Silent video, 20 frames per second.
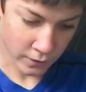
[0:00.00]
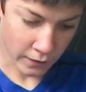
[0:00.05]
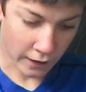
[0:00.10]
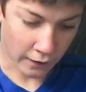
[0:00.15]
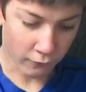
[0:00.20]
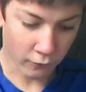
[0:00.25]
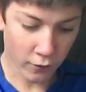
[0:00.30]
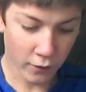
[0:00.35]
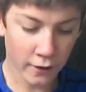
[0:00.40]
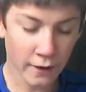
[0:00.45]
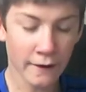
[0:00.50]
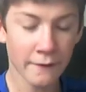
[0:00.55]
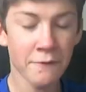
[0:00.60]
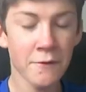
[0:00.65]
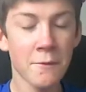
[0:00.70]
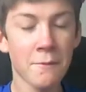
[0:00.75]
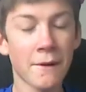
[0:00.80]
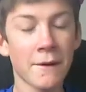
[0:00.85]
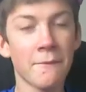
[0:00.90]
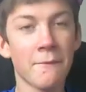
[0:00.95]
How long
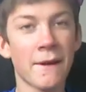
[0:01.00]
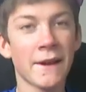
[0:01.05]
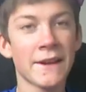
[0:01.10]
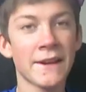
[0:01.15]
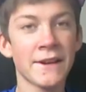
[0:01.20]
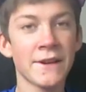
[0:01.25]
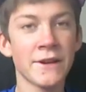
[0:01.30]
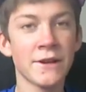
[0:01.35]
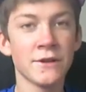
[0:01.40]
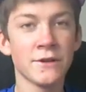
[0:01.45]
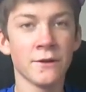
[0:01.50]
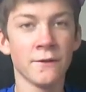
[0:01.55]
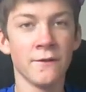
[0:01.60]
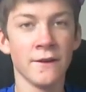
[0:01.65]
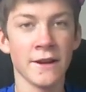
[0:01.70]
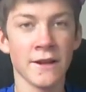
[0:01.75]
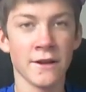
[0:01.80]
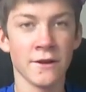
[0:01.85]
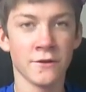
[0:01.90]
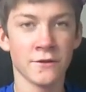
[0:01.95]
have you been making YouTube
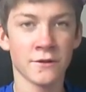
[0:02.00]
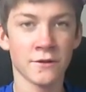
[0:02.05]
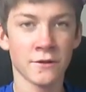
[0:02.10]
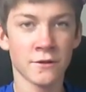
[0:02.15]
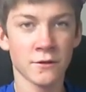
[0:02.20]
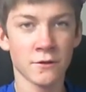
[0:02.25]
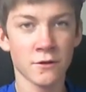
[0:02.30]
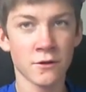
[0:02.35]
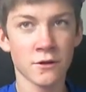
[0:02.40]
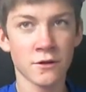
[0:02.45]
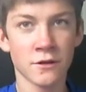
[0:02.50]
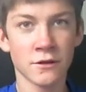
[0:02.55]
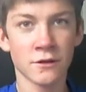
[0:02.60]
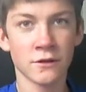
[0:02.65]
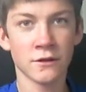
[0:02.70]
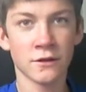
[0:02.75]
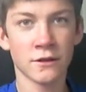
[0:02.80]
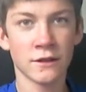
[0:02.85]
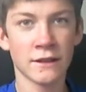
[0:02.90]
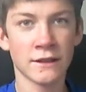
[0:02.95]
videos?
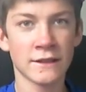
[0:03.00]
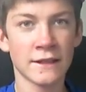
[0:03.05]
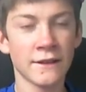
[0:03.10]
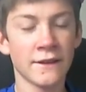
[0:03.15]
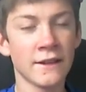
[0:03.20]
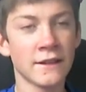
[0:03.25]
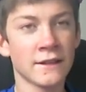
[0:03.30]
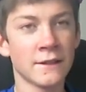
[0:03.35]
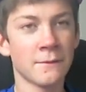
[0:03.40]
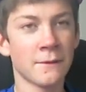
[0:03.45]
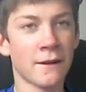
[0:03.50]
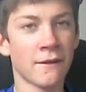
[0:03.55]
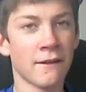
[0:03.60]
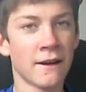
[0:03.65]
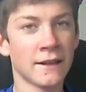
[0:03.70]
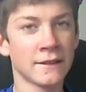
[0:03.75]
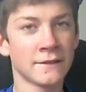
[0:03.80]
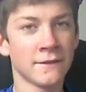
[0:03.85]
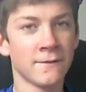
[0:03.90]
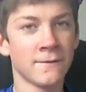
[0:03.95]
I said this in my
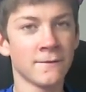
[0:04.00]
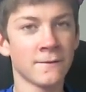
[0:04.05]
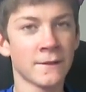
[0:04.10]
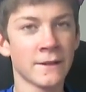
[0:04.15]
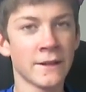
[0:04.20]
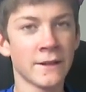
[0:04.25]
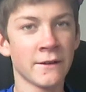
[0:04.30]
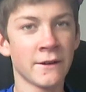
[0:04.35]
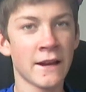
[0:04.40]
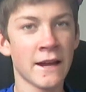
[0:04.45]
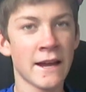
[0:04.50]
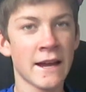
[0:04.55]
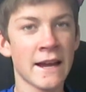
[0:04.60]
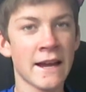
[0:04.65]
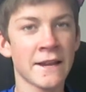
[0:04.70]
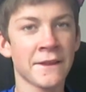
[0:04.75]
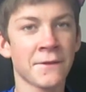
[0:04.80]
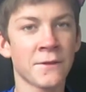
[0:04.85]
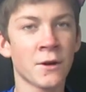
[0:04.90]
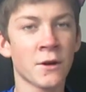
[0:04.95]
last
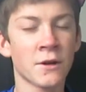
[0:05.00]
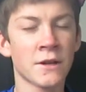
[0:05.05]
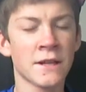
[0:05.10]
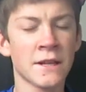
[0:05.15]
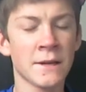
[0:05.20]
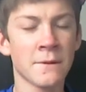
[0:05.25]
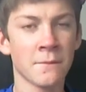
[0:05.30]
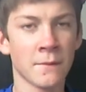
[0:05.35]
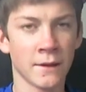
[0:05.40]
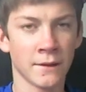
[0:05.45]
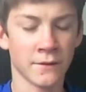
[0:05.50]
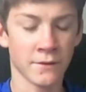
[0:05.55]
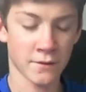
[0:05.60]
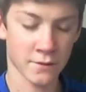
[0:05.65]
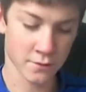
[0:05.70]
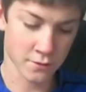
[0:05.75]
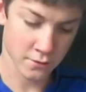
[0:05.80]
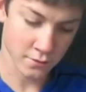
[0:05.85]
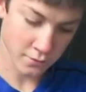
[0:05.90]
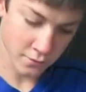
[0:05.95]
Q&A, 13
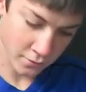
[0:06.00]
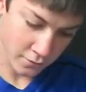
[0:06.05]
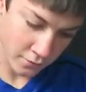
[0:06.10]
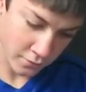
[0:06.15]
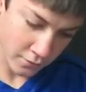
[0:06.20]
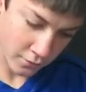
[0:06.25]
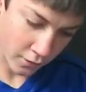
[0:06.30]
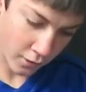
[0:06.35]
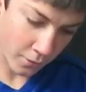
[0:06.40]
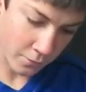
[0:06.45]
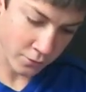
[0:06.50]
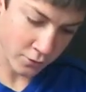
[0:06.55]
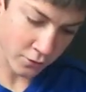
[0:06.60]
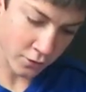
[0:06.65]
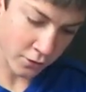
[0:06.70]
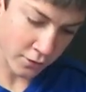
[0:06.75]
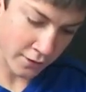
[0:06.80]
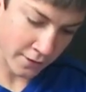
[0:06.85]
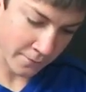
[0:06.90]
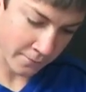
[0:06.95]
months. Almost
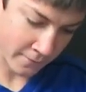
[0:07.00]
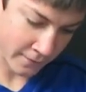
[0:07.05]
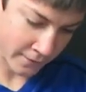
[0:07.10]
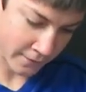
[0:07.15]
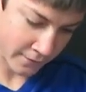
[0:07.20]
13